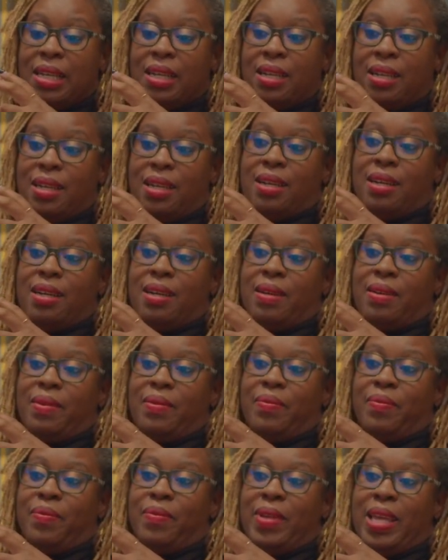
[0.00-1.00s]

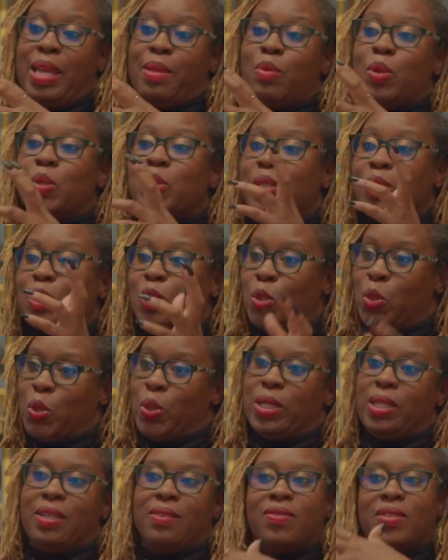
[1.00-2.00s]
and most
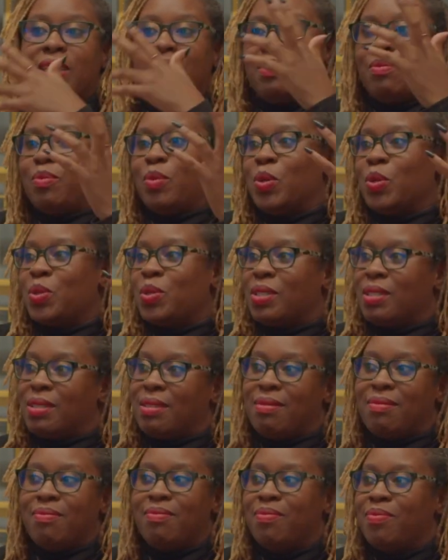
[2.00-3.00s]
intuitives and most
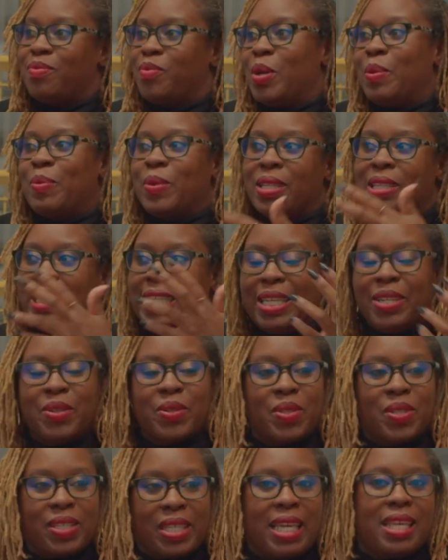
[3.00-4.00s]
women
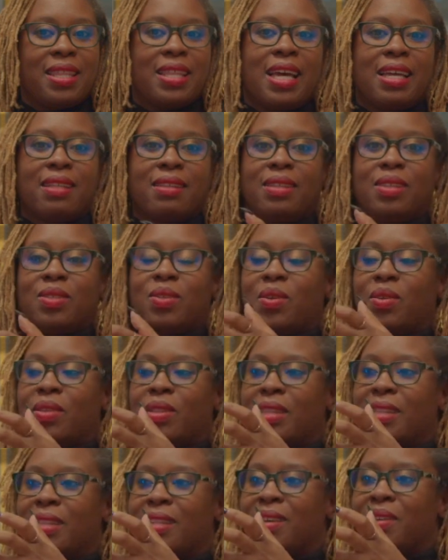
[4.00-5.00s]
leaders say that, you know,
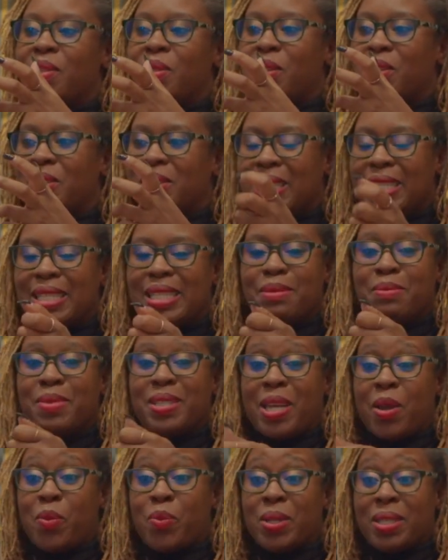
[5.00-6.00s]
the systems
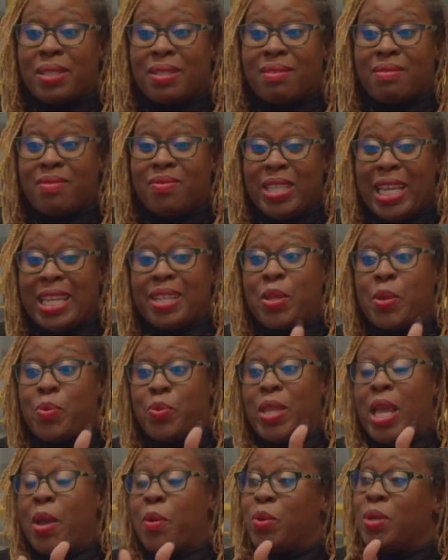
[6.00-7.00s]
that
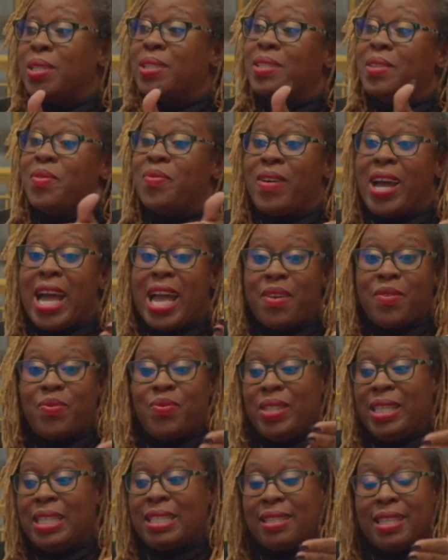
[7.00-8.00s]
will survive
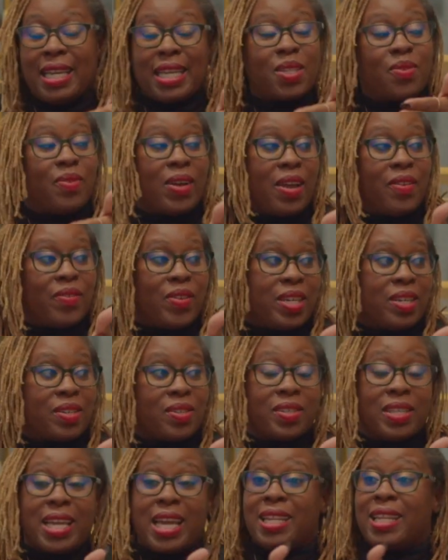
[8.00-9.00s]
these next 5
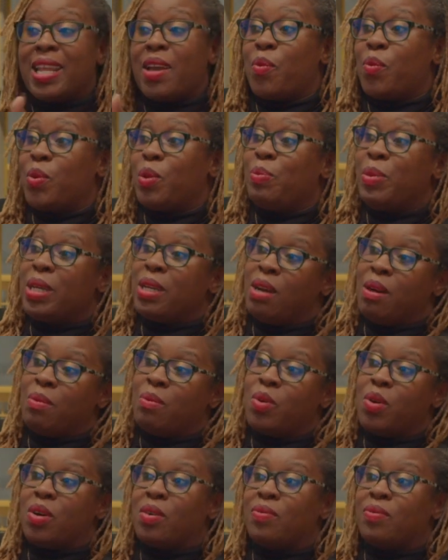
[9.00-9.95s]
years and that will become more